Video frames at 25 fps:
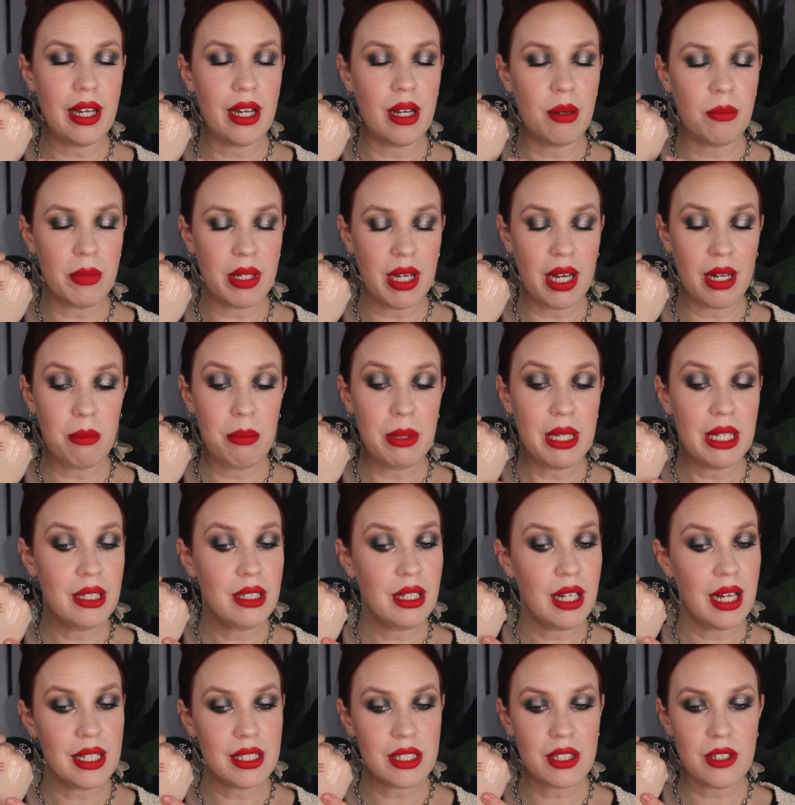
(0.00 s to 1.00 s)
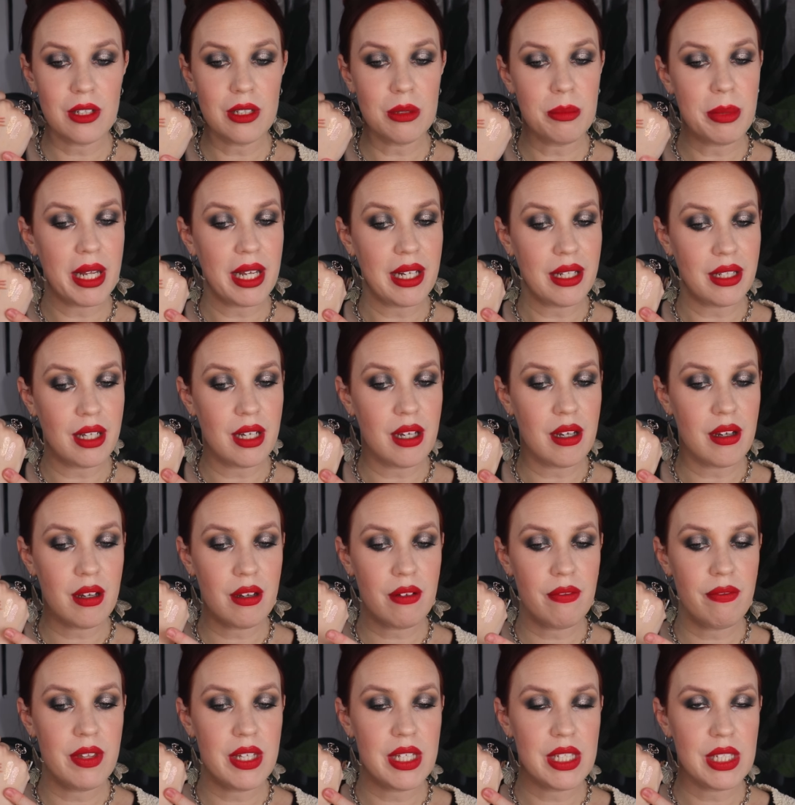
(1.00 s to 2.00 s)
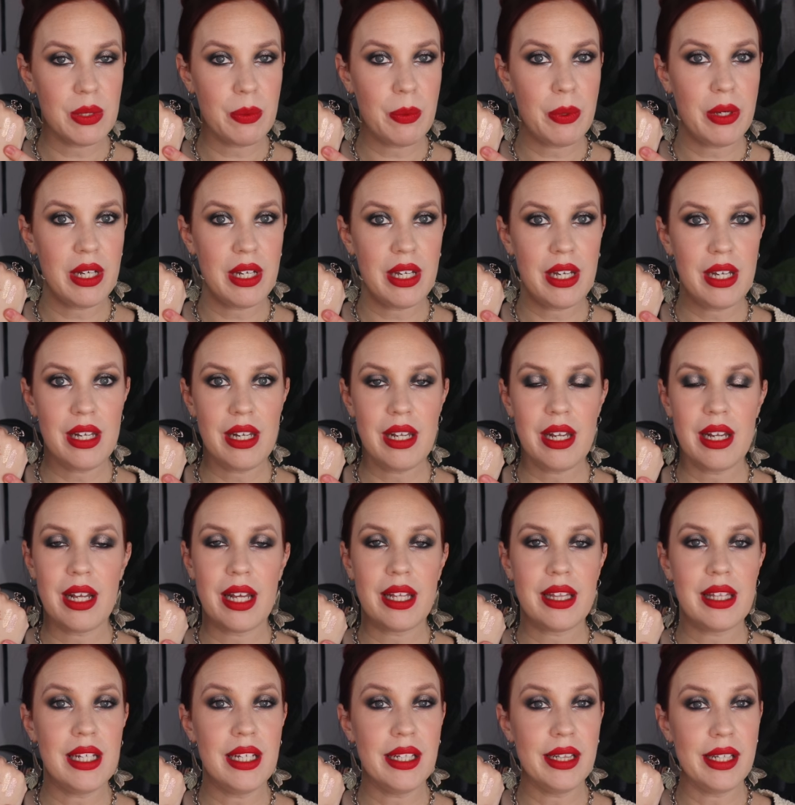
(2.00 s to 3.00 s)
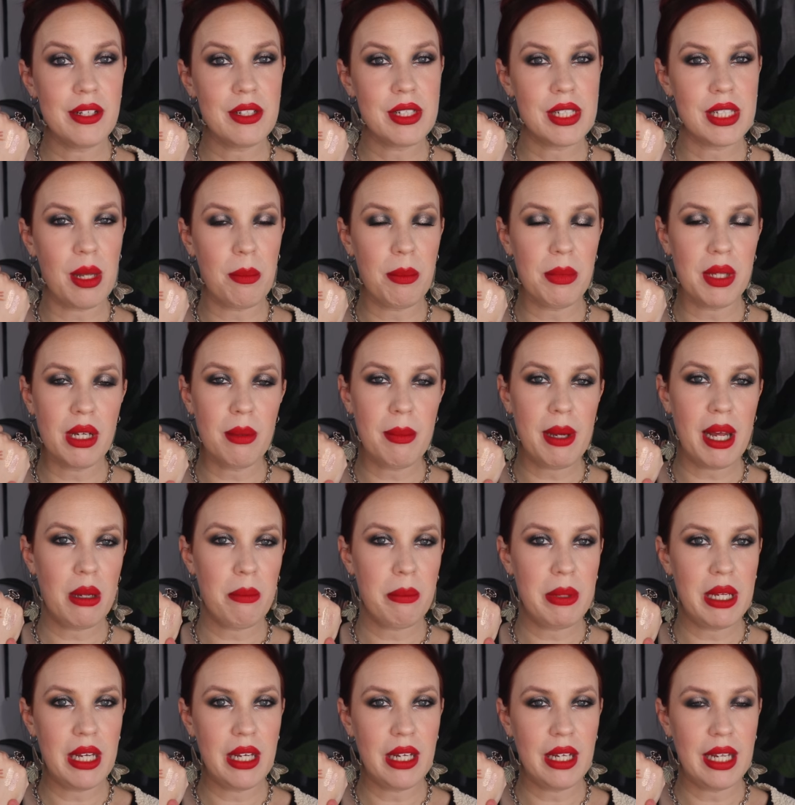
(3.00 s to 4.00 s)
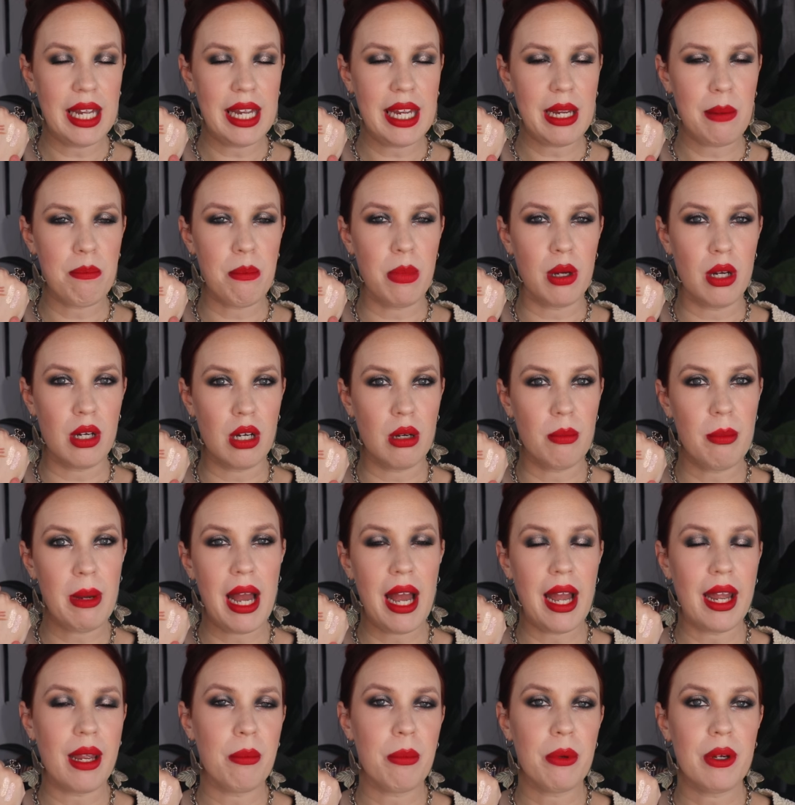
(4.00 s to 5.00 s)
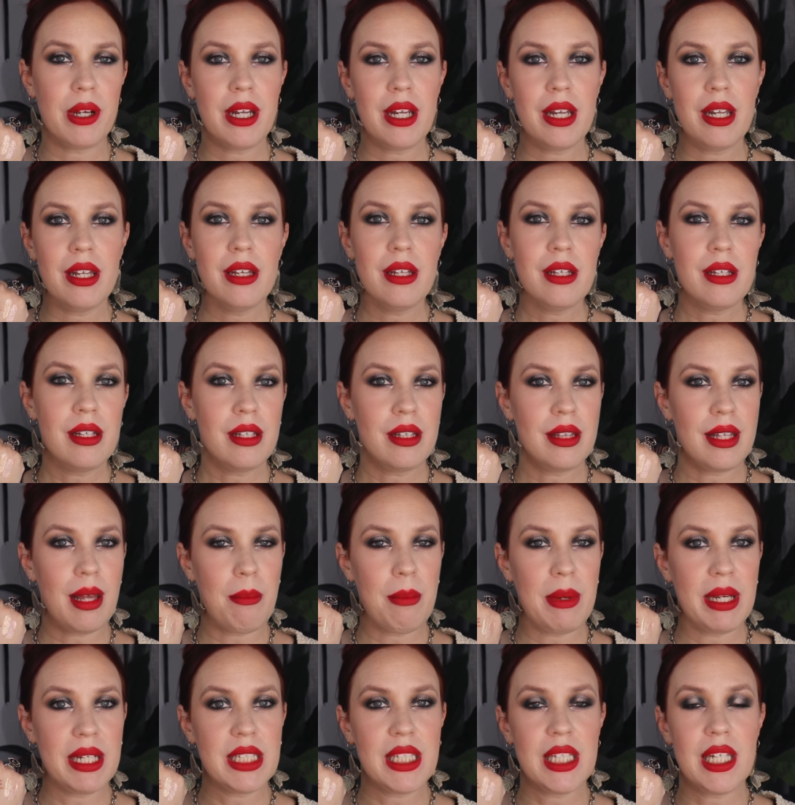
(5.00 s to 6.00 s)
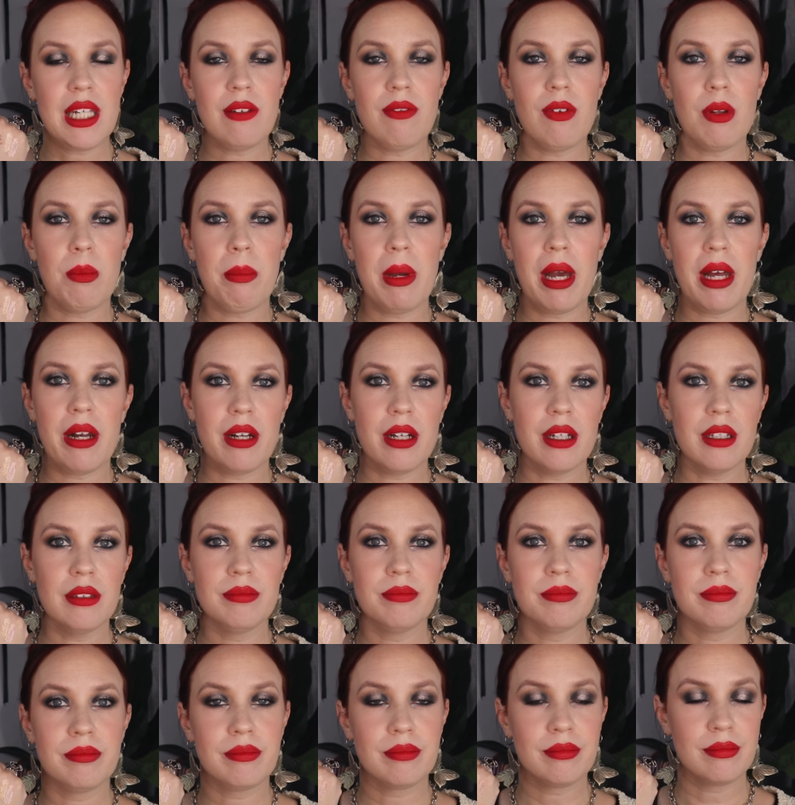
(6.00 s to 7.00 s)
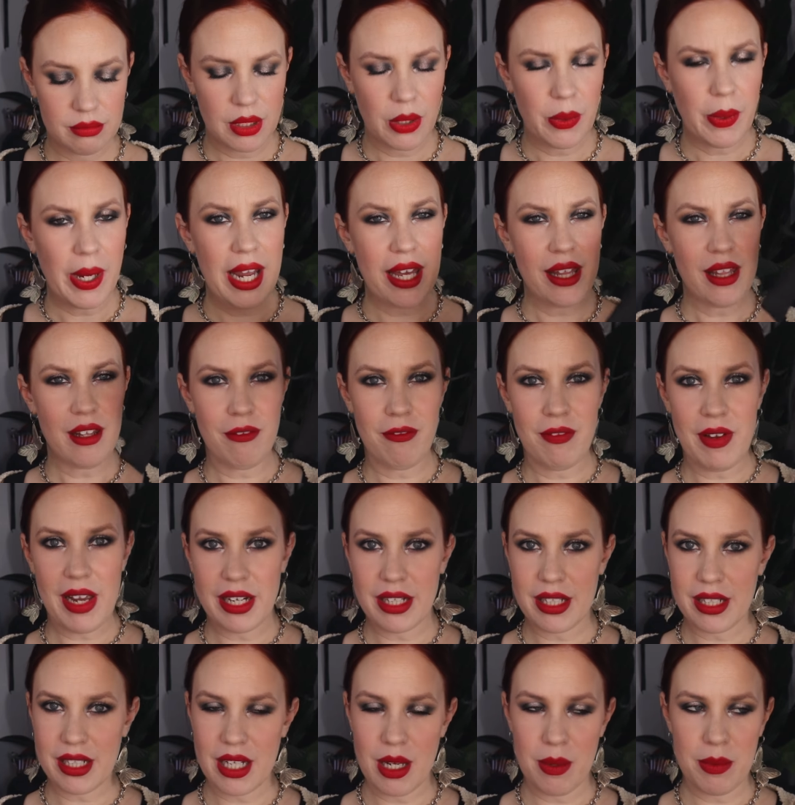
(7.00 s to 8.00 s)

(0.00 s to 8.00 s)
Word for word: I'm not a big gloss girl, but I love this one. And I think there's something about it being a balm hybrid that makes it even better. Oh, and the fact it